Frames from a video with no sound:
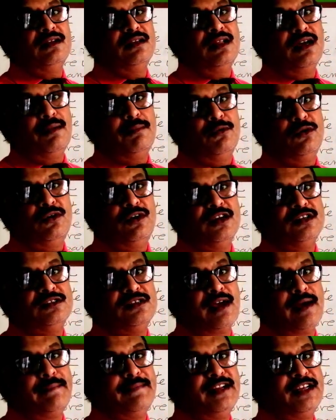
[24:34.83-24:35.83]
in the board
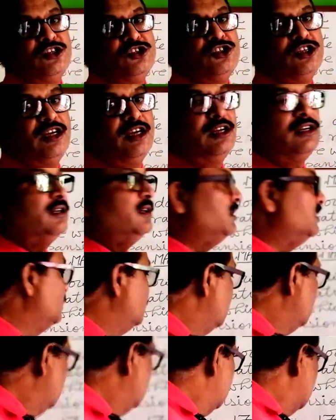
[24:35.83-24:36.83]

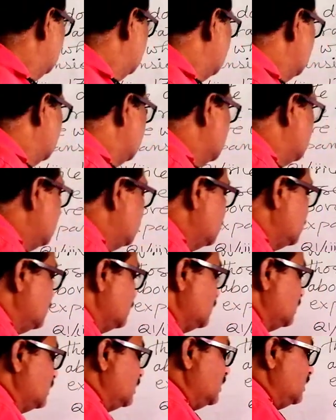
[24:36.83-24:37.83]
examination.
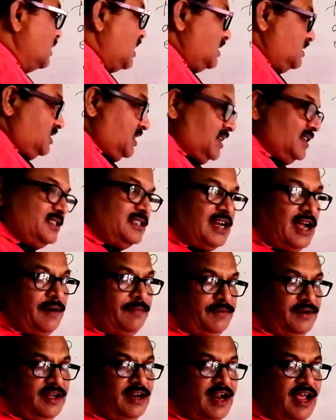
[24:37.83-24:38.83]
Just
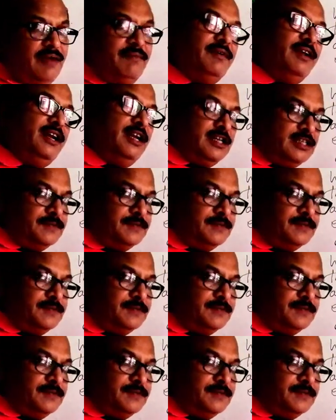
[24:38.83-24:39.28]
after I will